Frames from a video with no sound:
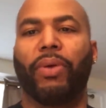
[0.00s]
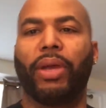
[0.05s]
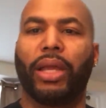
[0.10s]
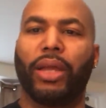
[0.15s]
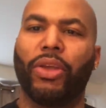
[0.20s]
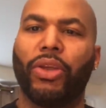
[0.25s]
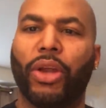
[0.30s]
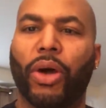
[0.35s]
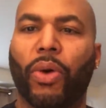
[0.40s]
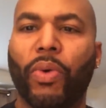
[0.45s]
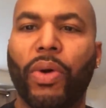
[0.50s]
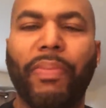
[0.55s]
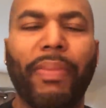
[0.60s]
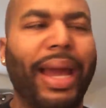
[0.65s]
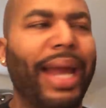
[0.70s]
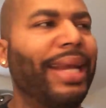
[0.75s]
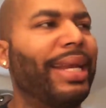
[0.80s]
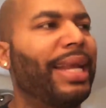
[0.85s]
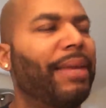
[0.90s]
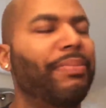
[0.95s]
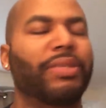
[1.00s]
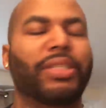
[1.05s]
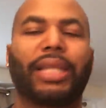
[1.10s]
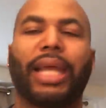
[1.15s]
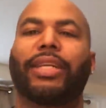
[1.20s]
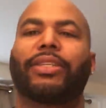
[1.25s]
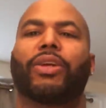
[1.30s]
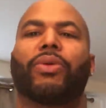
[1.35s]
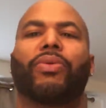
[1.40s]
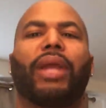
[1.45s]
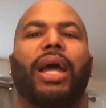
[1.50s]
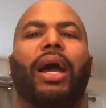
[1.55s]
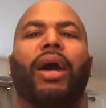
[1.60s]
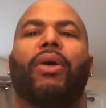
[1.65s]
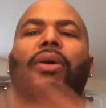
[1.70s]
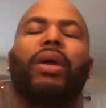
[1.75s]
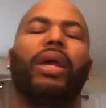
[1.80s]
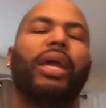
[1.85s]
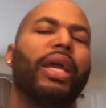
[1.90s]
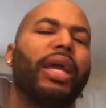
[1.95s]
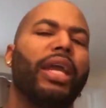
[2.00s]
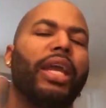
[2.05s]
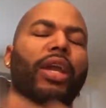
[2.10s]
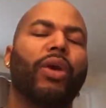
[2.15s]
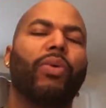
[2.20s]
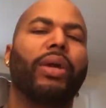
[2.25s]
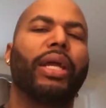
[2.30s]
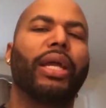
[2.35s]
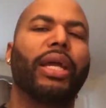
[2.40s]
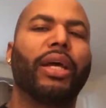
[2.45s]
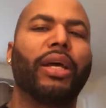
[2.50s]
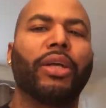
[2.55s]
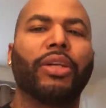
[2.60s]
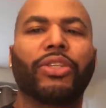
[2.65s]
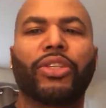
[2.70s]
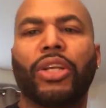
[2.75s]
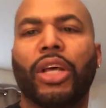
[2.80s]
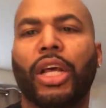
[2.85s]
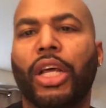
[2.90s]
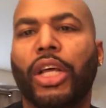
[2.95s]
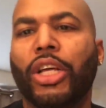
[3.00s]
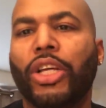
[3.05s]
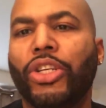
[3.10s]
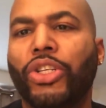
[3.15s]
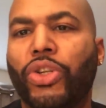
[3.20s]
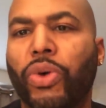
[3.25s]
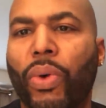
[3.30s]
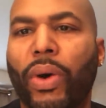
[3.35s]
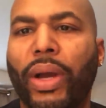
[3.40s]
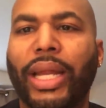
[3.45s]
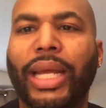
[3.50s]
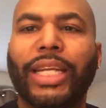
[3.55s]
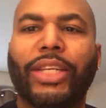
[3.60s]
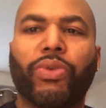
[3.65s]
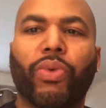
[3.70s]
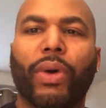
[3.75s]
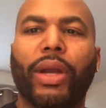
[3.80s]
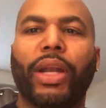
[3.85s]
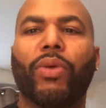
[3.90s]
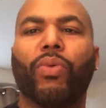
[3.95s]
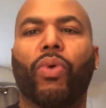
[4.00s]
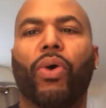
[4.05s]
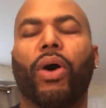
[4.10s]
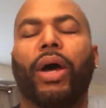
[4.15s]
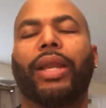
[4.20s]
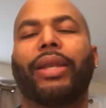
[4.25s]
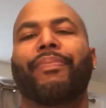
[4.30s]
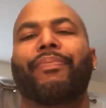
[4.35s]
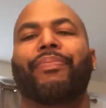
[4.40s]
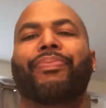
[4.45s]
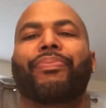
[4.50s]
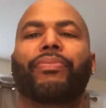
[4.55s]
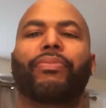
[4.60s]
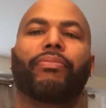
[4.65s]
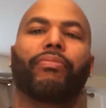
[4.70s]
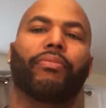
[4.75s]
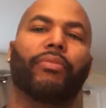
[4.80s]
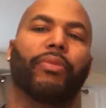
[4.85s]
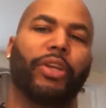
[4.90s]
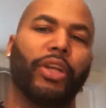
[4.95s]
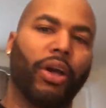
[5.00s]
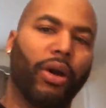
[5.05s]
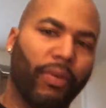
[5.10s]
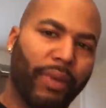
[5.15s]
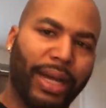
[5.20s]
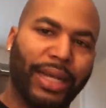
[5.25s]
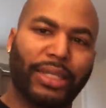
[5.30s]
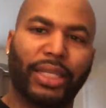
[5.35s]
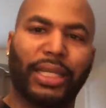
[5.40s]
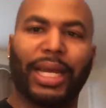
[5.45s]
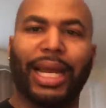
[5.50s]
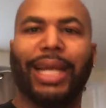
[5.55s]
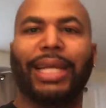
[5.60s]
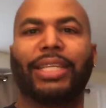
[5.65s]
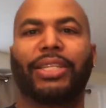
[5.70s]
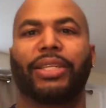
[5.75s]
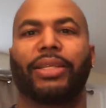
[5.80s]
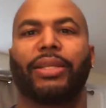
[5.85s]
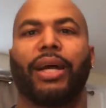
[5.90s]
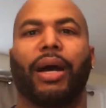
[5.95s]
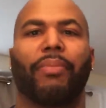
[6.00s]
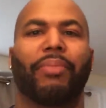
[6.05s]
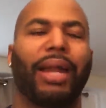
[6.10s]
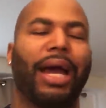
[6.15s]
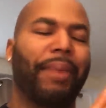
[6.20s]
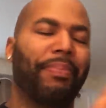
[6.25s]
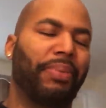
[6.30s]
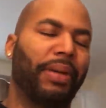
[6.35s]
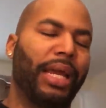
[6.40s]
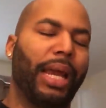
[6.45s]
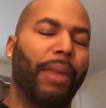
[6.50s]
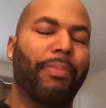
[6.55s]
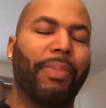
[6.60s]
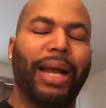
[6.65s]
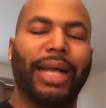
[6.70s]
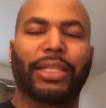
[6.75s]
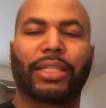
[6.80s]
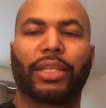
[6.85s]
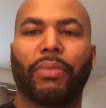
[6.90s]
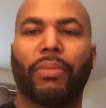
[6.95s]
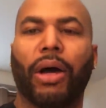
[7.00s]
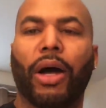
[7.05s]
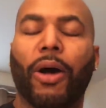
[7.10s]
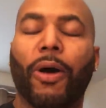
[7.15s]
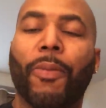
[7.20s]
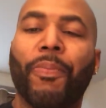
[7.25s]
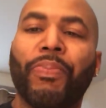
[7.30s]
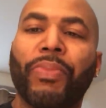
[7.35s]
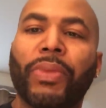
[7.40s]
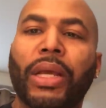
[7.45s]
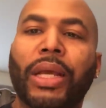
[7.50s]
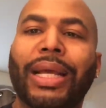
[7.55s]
We, you know, we made that mistake. So now here we is, 2021, no education. I'm not playing basketball.